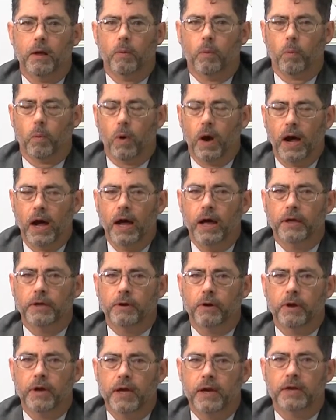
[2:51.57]

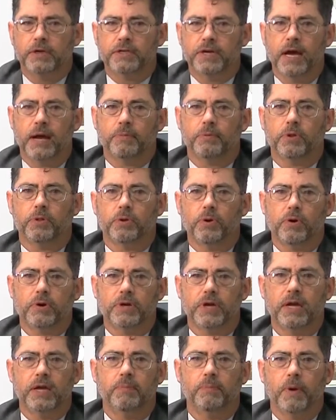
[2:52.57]
While you're in a Chapter
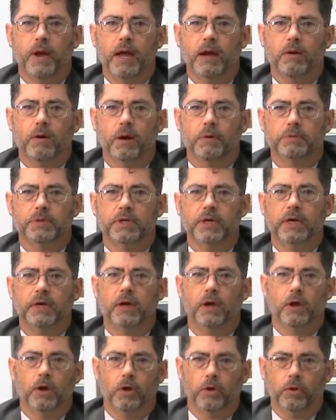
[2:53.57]
13
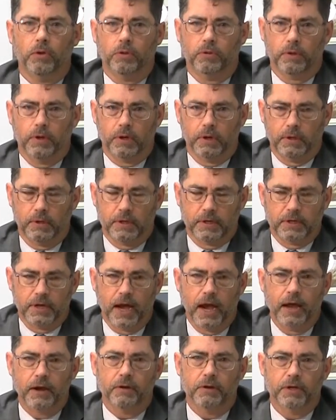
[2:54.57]
bankruptcy, the
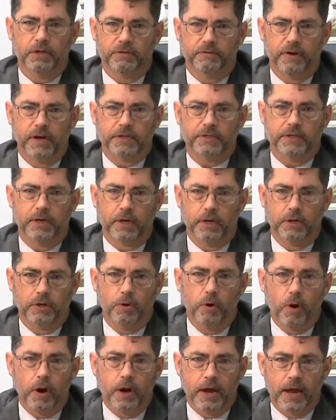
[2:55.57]
title is vested in
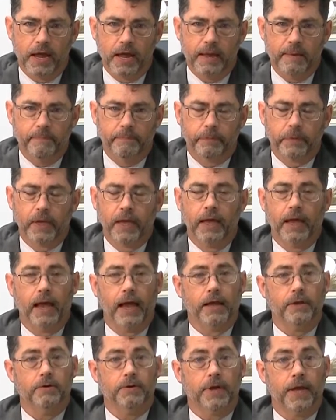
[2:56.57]
your name,
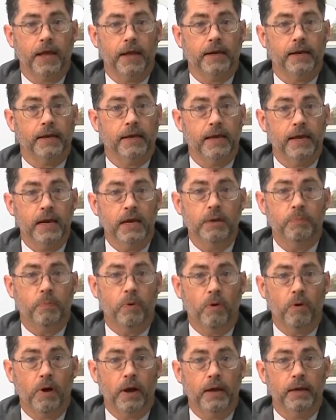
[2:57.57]
and you can at any
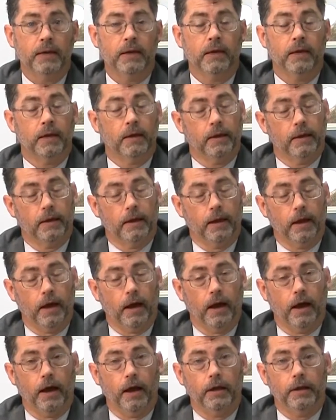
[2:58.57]
point
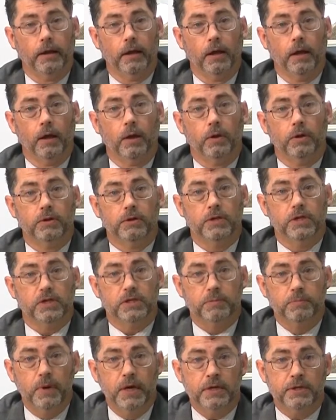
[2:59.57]

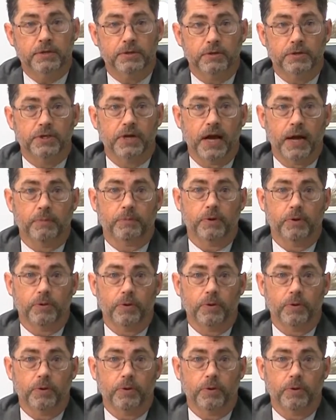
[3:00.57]
dismiss your Chapter